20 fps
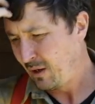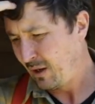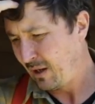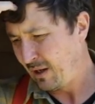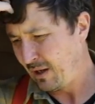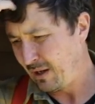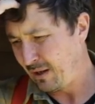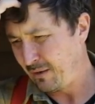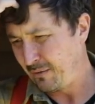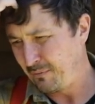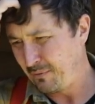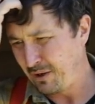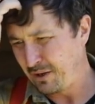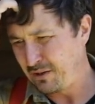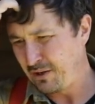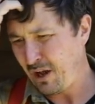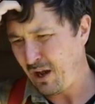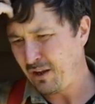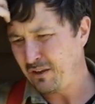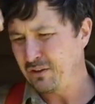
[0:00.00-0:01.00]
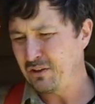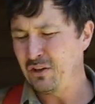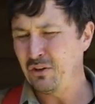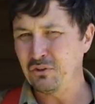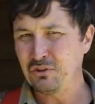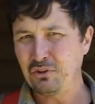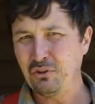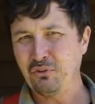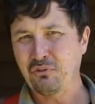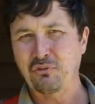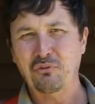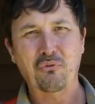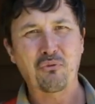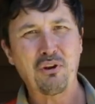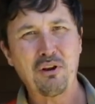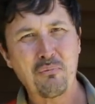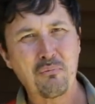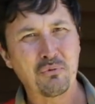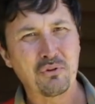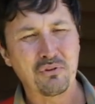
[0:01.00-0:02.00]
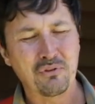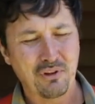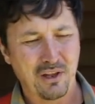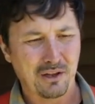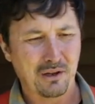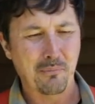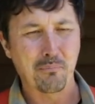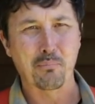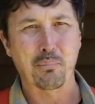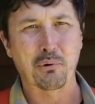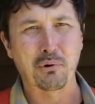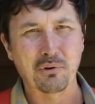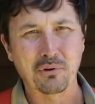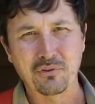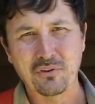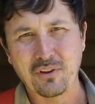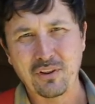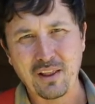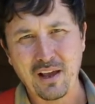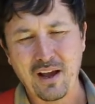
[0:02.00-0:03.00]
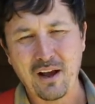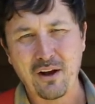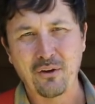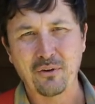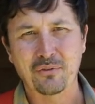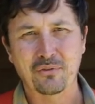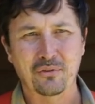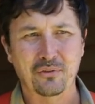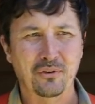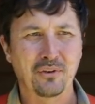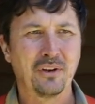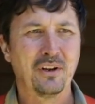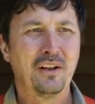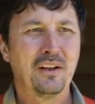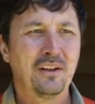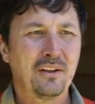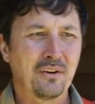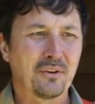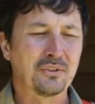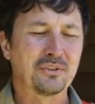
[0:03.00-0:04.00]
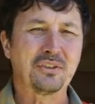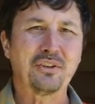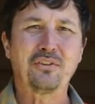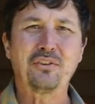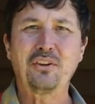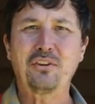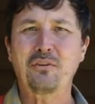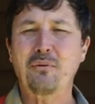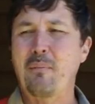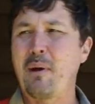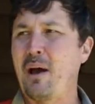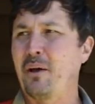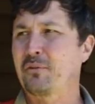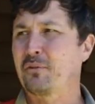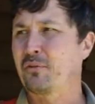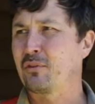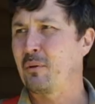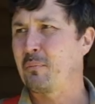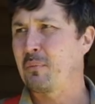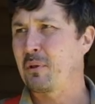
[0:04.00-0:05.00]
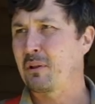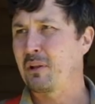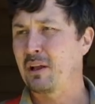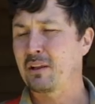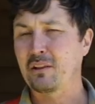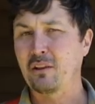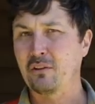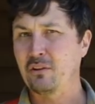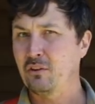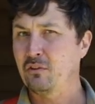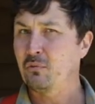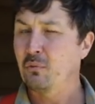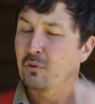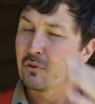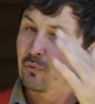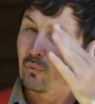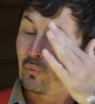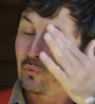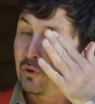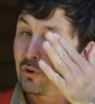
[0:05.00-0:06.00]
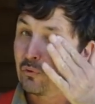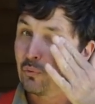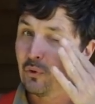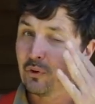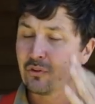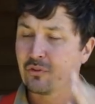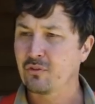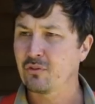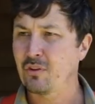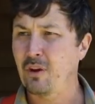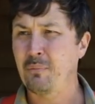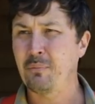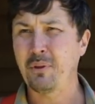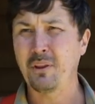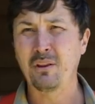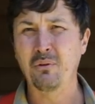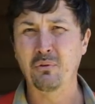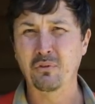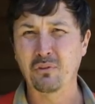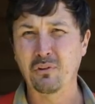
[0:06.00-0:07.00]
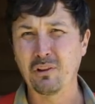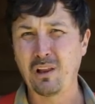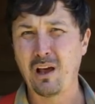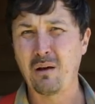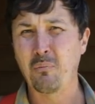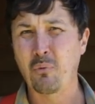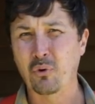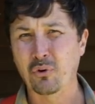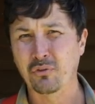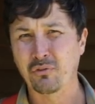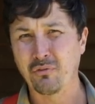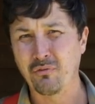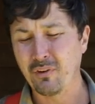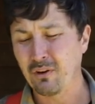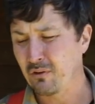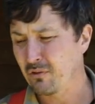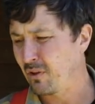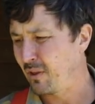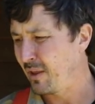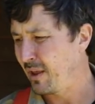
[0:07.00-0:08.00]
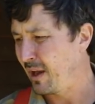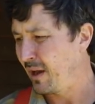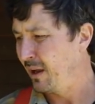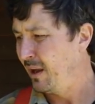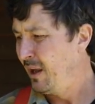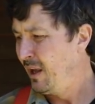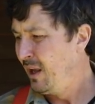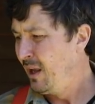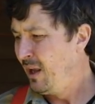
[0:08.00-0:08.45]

Uh, and not, you know, she'll scream when like a bird's in the house or, or she sees a mouse or something like that. This was, this was something that was a lot more severe than that.